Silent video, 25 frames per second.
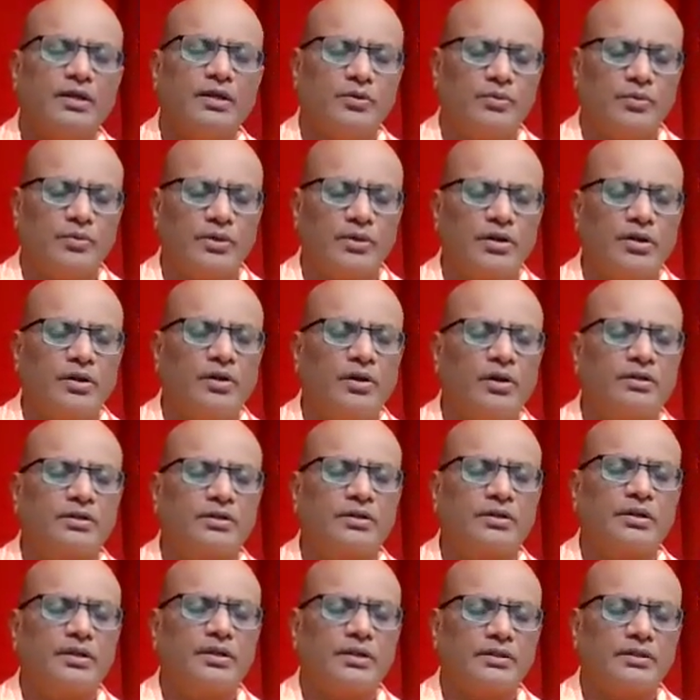You are
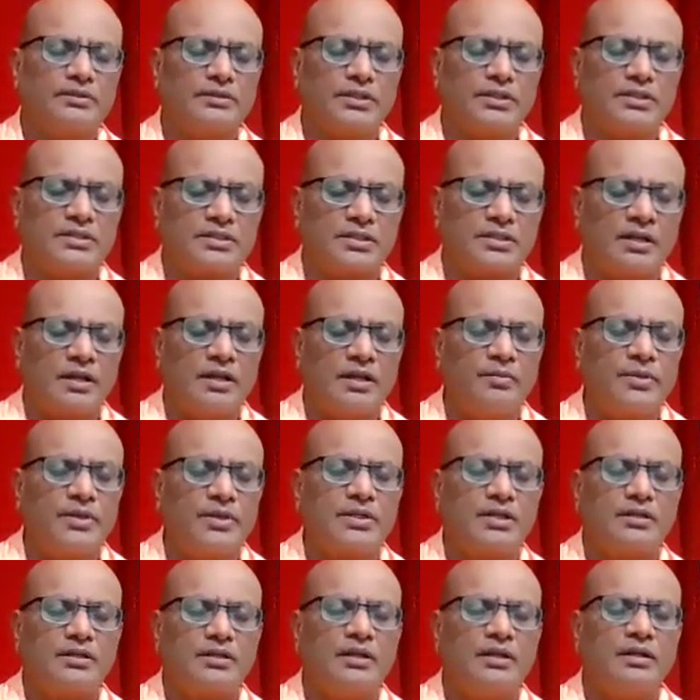not this
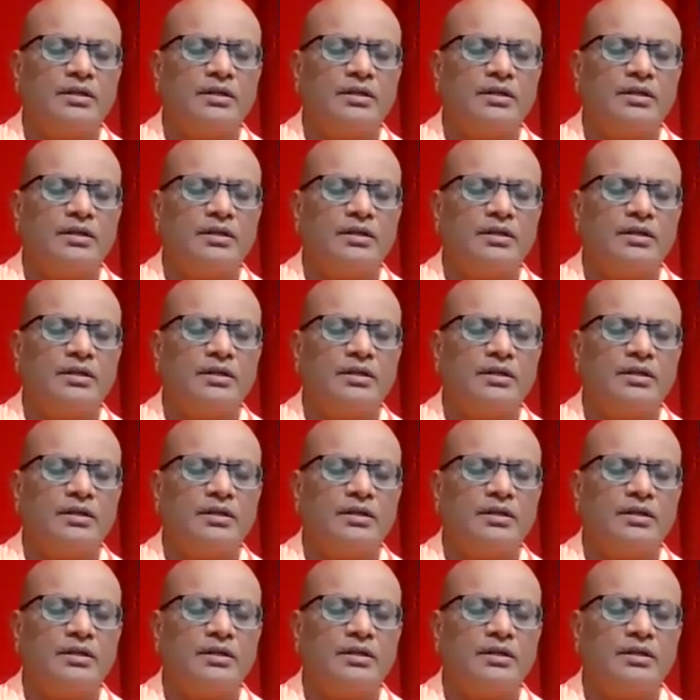limited